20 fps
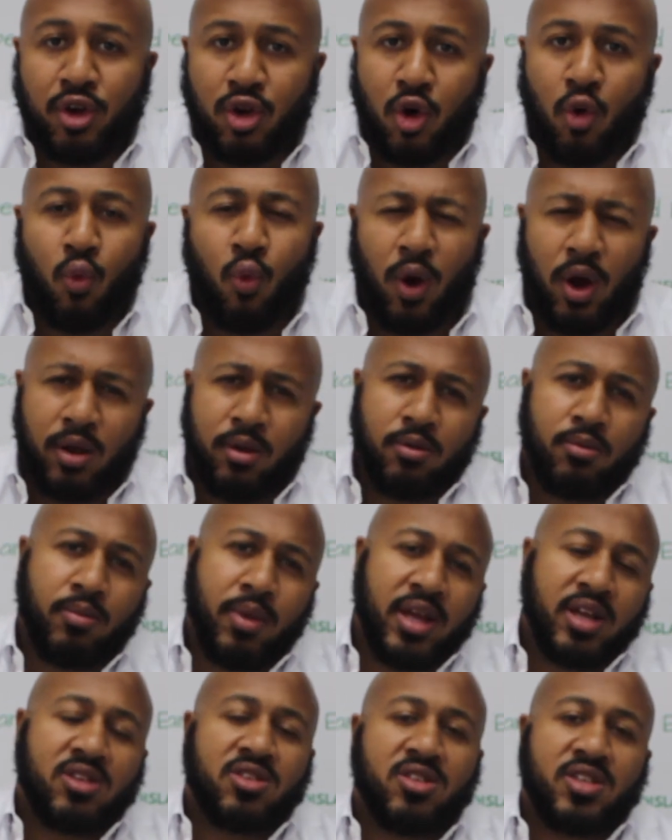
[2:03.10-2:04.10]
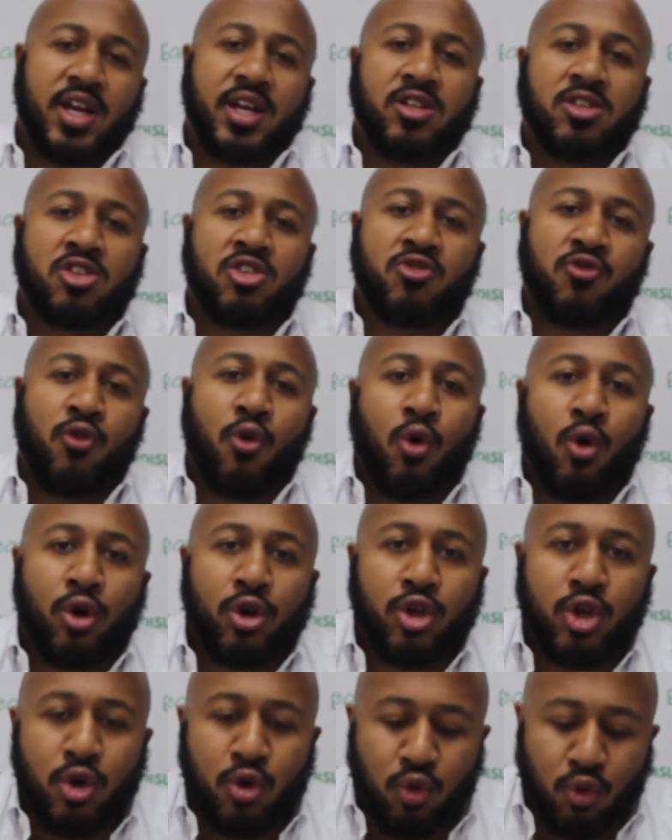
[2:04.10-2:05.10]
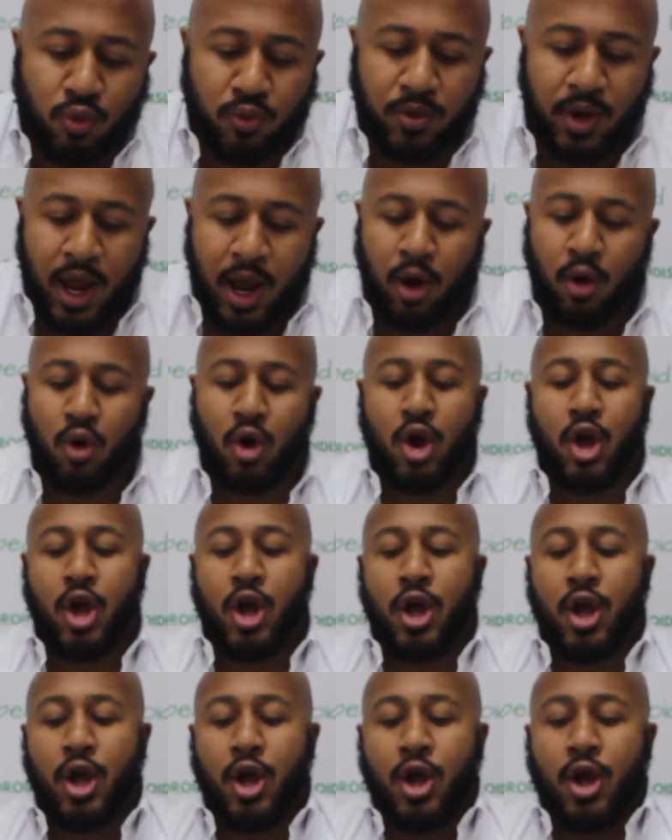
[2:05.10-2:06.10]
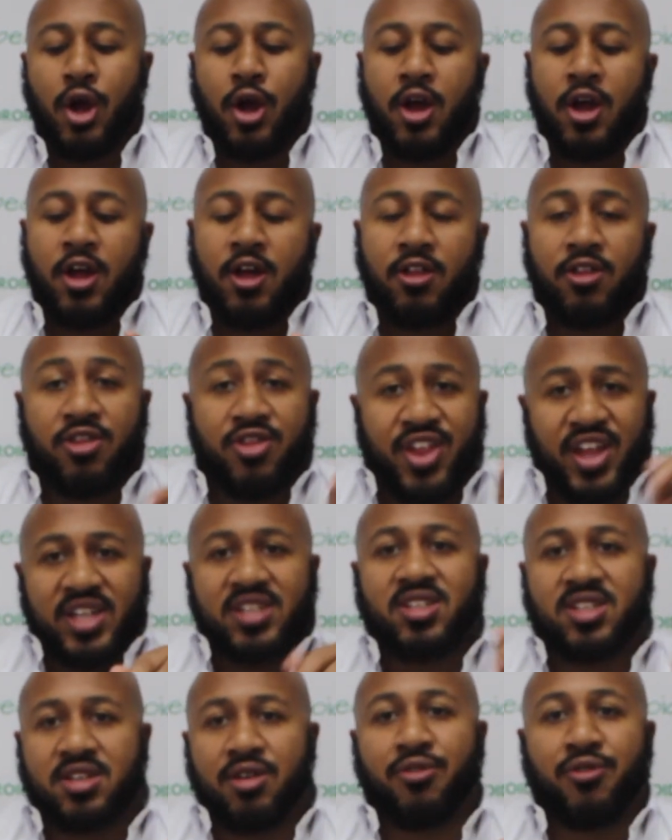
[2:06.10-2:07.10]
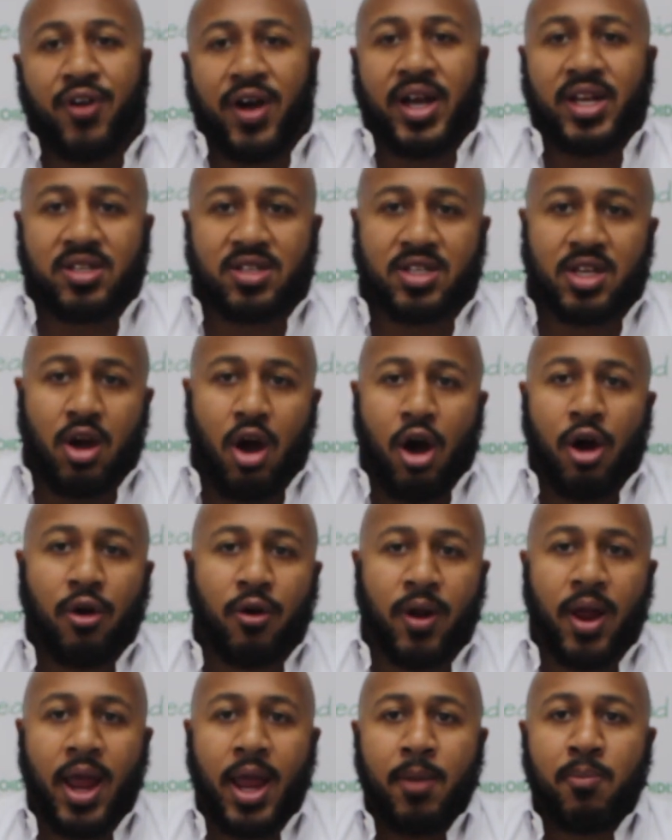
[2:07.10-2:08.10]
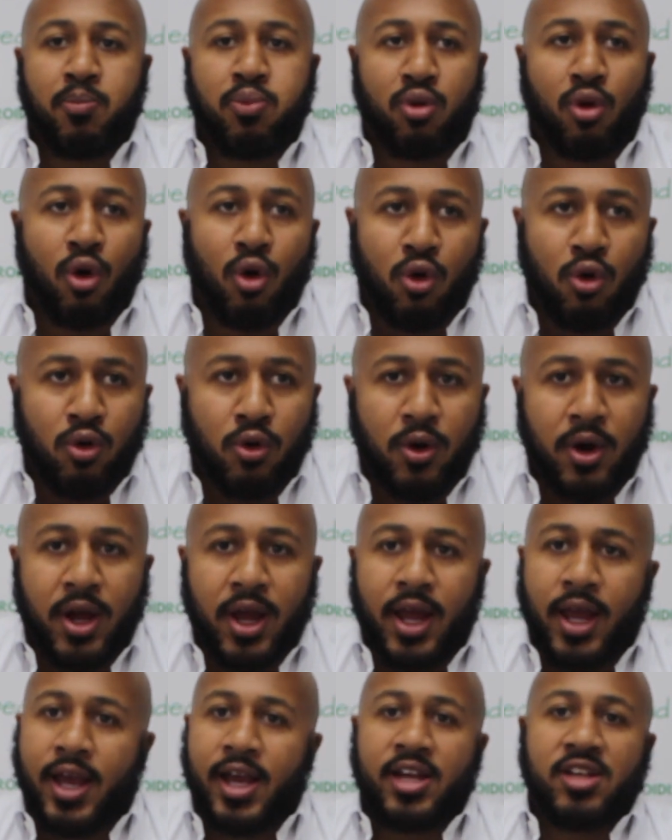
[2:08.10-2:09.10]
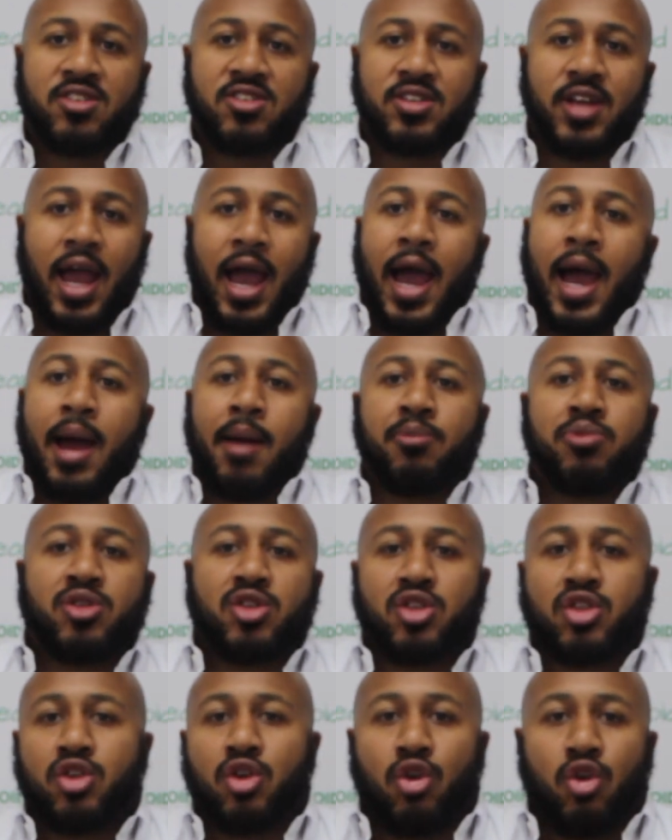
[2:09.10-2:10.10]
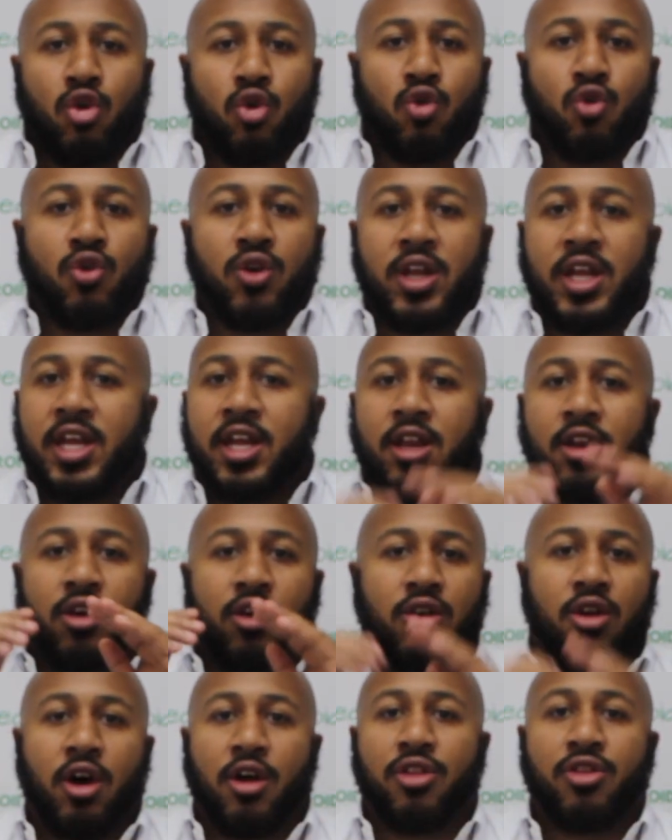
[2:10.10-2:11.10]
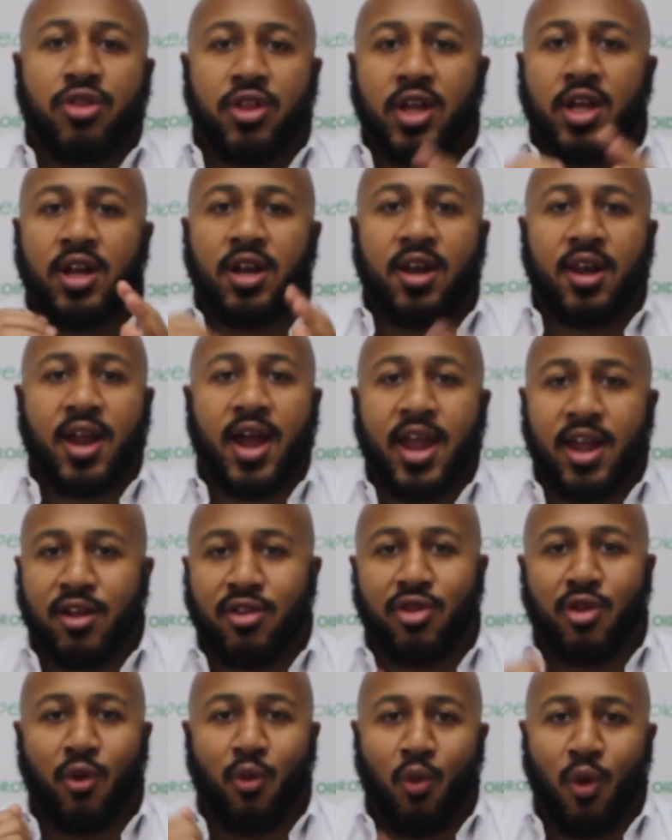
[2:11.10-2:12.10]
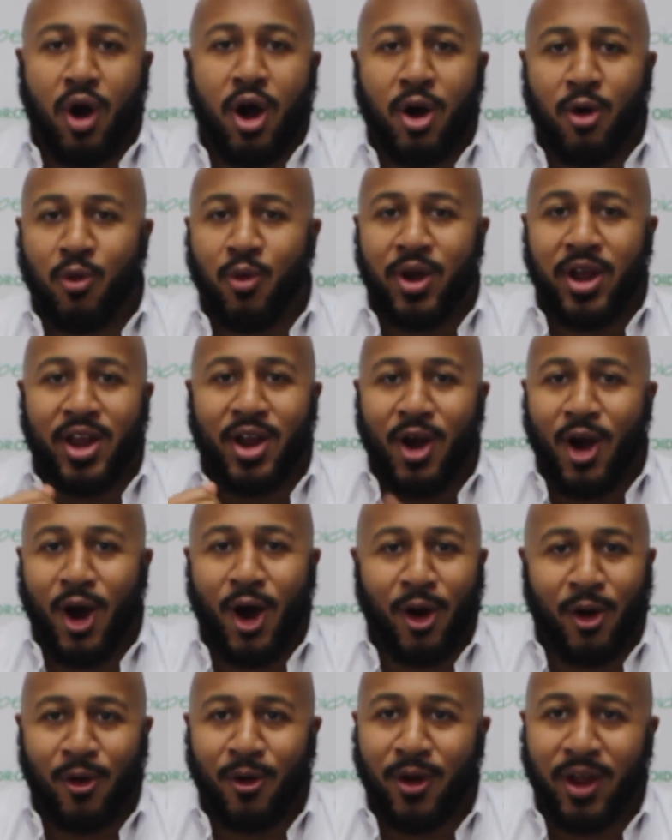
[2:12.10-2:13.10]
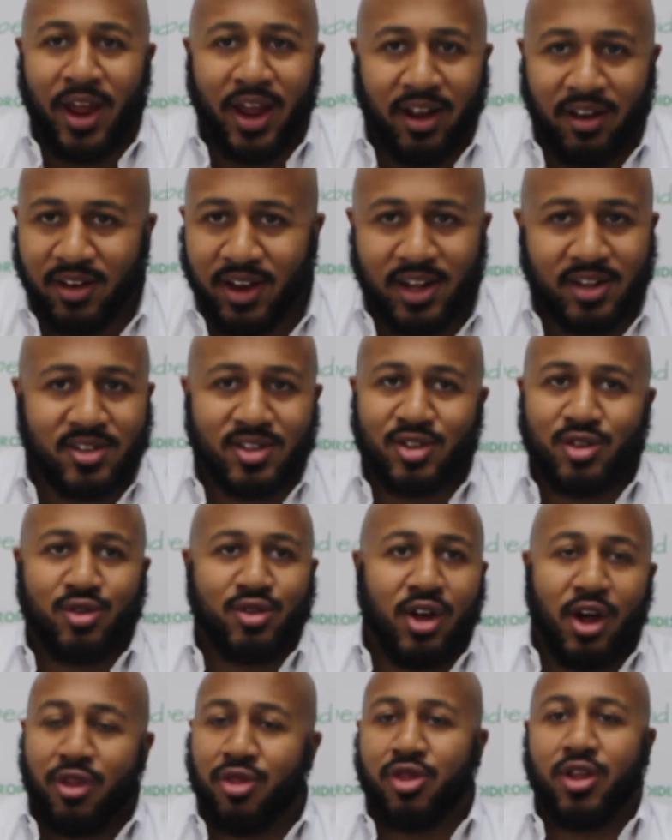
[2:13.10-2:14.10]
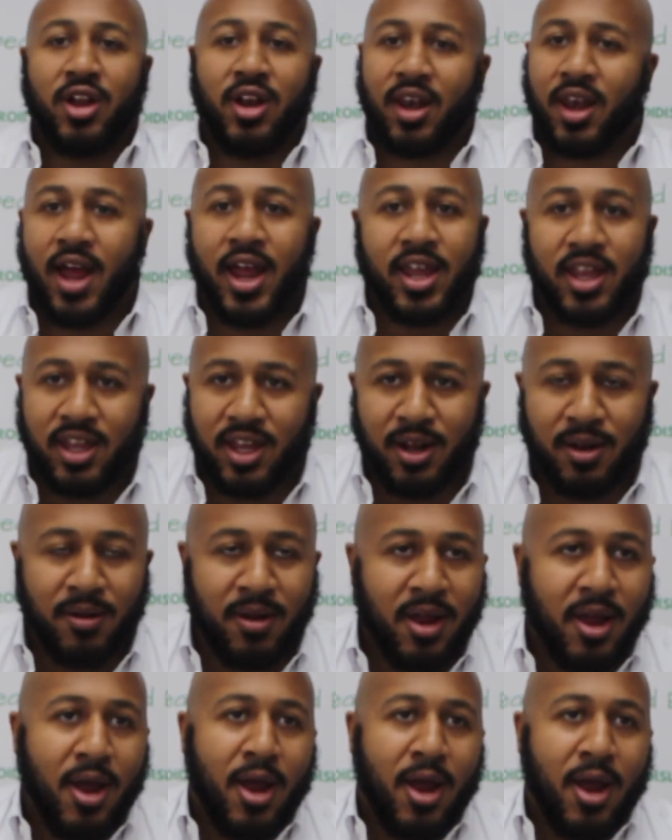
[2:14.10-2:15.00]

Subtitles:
you know, what makes sense for you. Now, this device, the Honor 8 Pro, is absolutely nothing like the Huawei Honor 8. It's nothing like it.